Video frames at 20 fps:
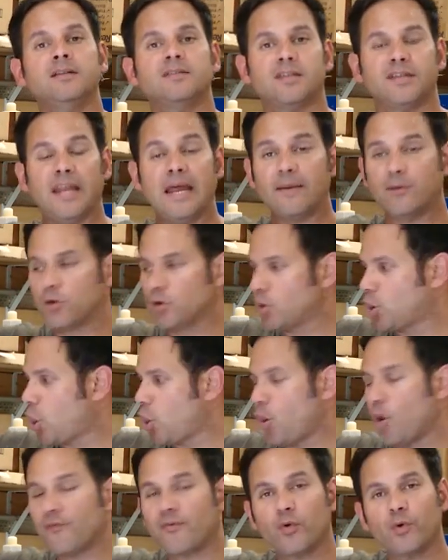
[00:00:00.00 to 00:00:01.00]
Today I'm going to
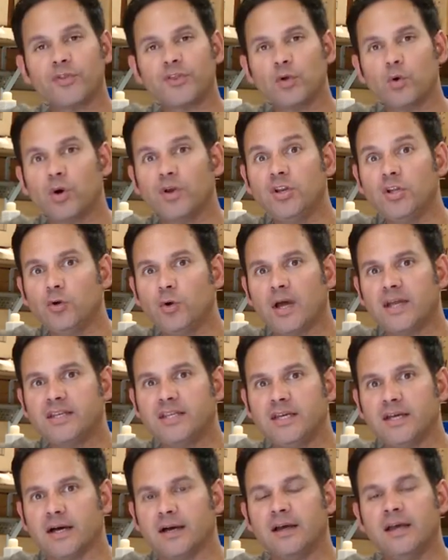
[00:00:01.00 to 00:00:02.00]
go over with you a new
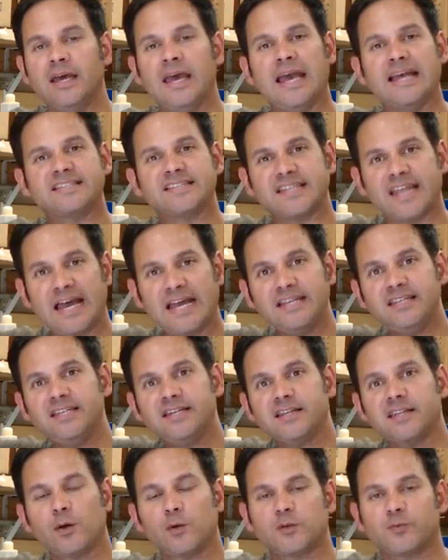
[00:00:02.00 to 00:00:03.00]
idea. It's an
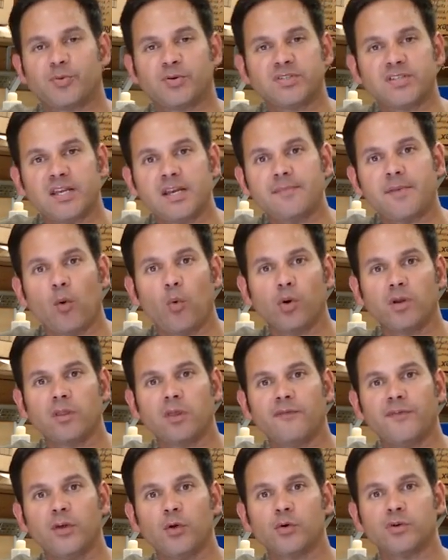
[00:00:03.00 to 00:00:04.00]
idea that was presented by one
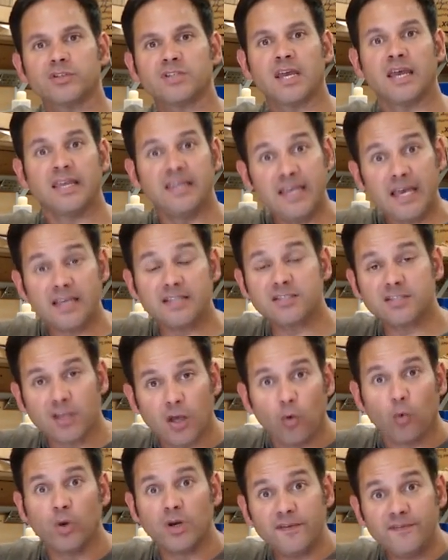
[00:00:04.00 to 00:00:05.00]
of the viewers.
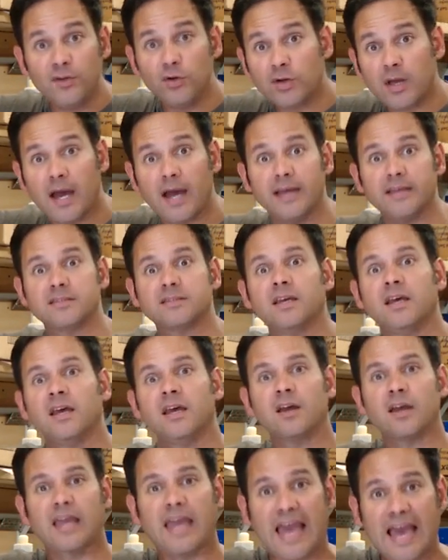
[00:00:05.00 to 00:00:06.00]
Yes, one of you guys
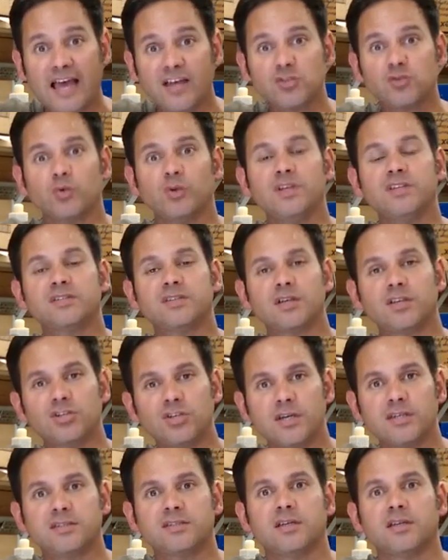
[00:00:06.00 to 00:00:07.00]
casually
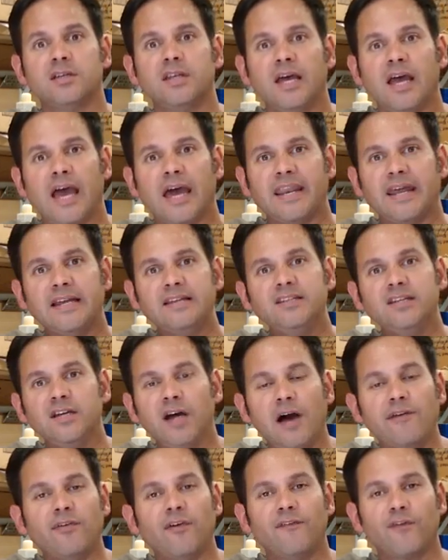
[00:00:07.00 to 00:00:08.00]
suggested an
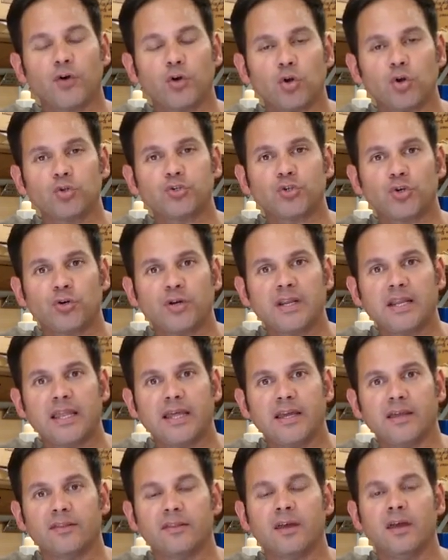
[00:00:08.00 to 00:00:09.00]
idea of a vertical turning
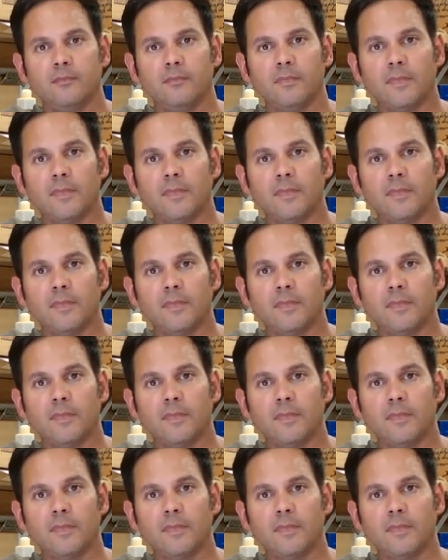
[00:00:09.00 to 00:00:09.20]
lathe.